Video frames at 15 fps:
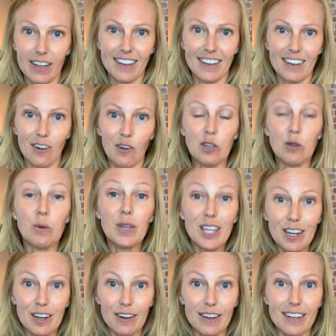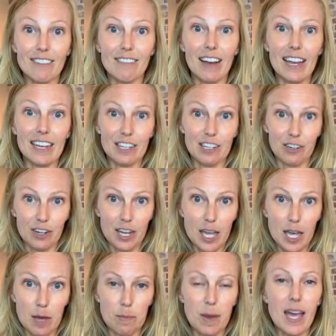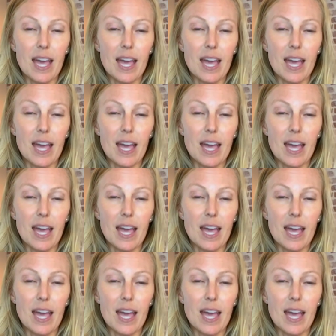or you hear it, right, in your hip.